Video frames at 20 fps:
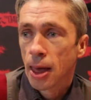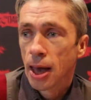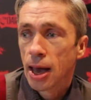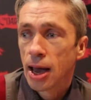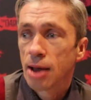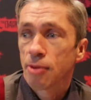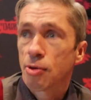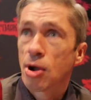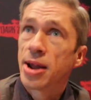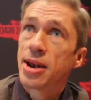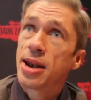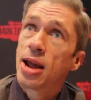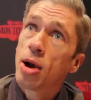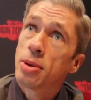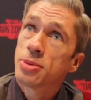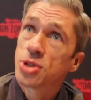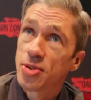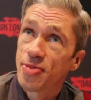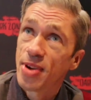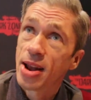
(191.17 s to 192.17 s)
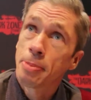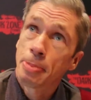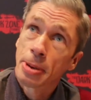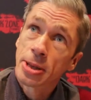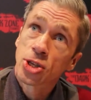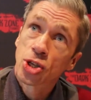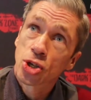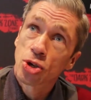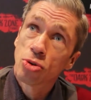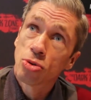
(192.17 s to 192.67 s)
Right now I'm
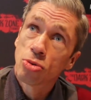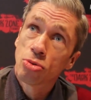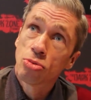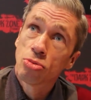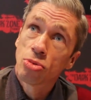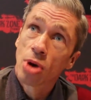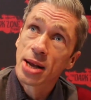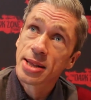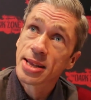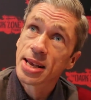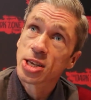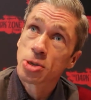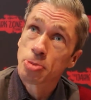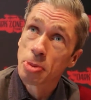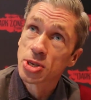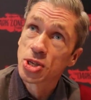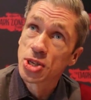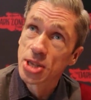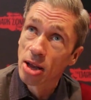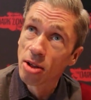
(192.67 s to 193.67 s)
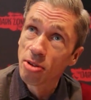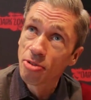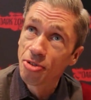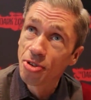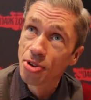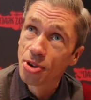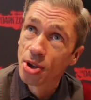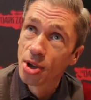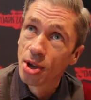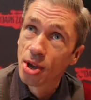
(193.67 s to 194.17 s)
developing 2 ideas
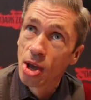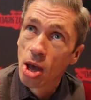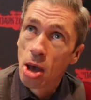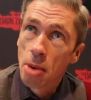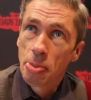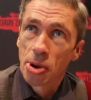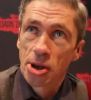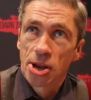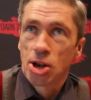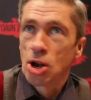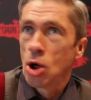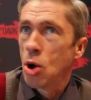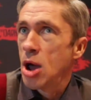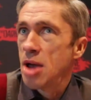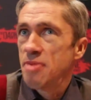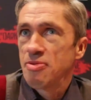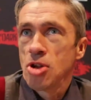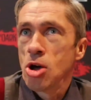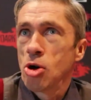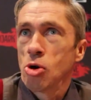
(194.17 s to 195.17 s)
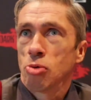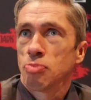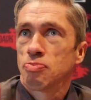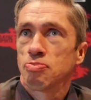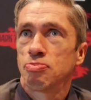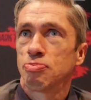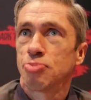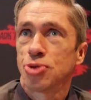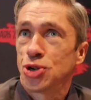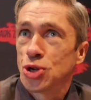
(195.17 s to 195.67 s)
myself, but you know, I have no
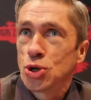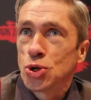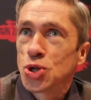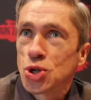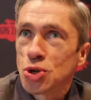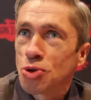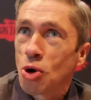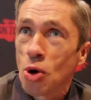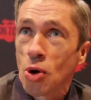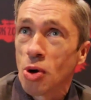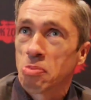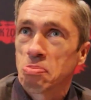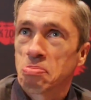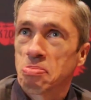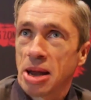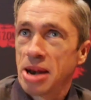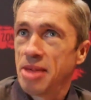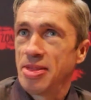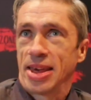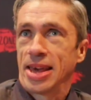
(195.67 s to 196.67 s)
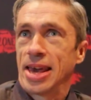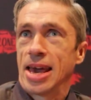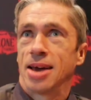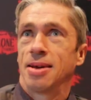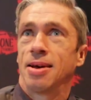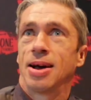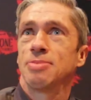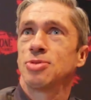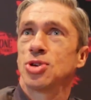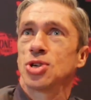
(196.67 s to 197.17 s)
producer or anything
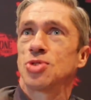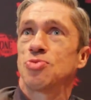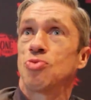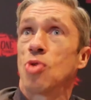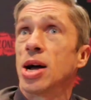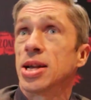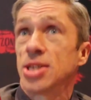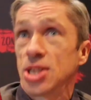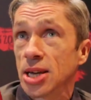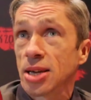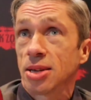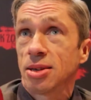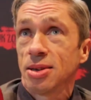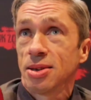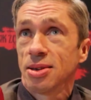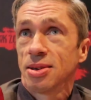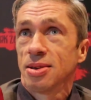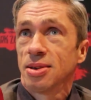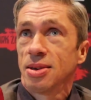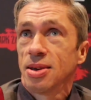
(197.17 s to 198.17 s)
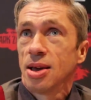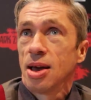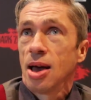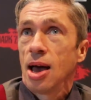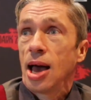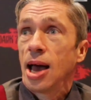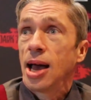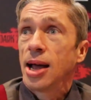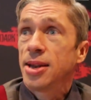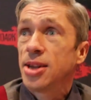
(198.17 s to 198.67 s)
yet. I'm just writing.
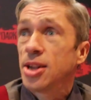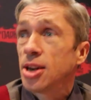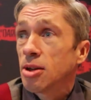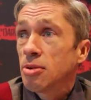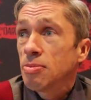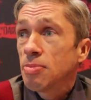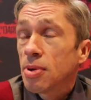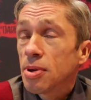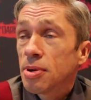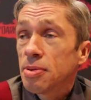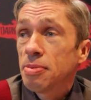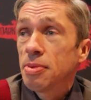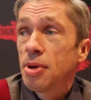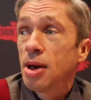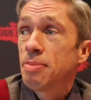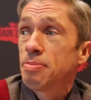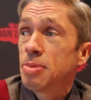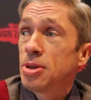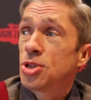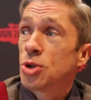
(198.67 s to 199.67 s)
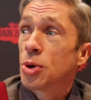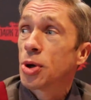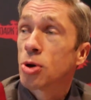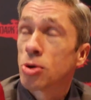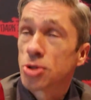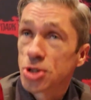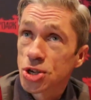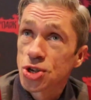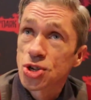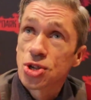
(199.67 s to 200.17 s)
And, you know, been doing
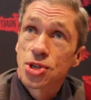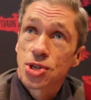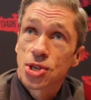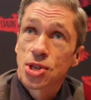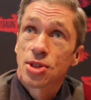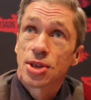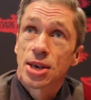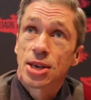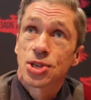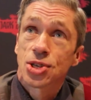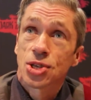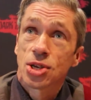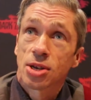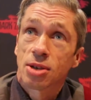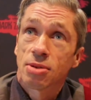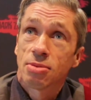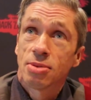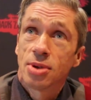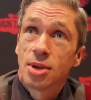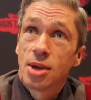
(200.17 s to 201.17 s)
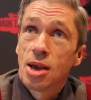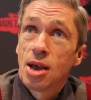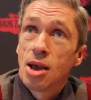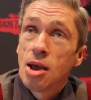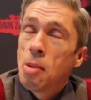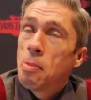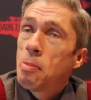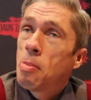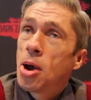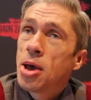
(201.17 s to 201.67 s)
auditions and things. You
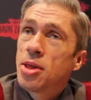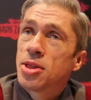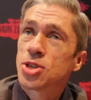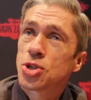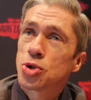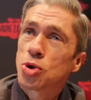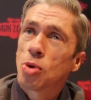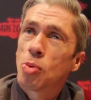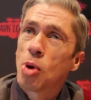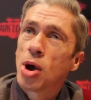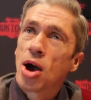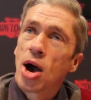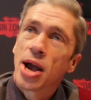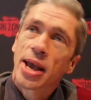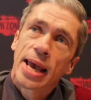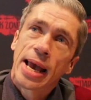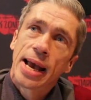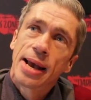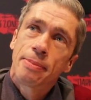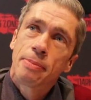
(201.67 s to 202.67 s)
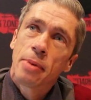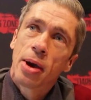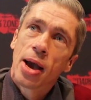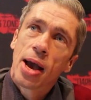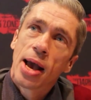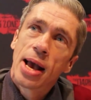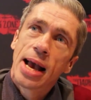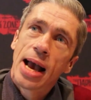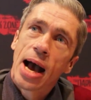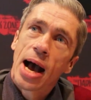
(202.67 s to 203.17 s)
know. The sort of work I get,
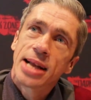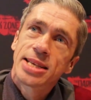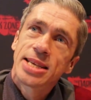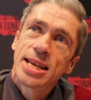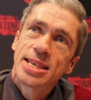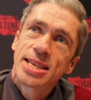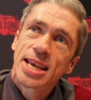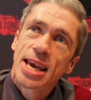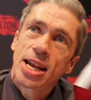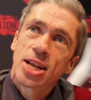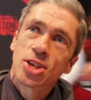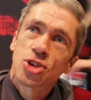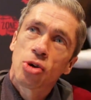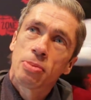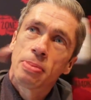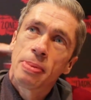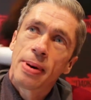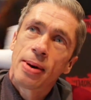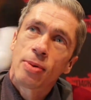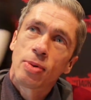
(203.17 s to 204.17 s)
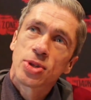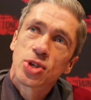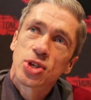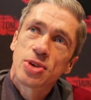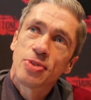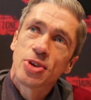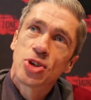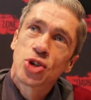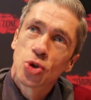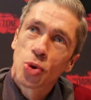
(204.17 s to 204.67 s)
I tend to get a job about
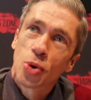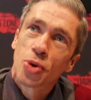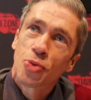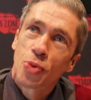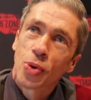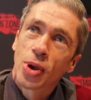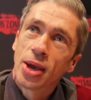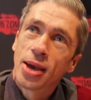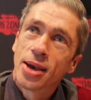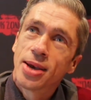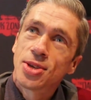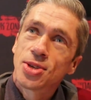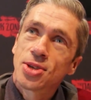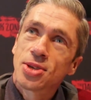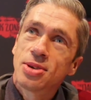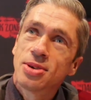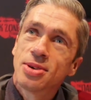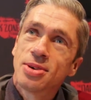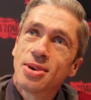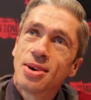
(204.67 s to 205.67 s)
once every 2 or 3 years,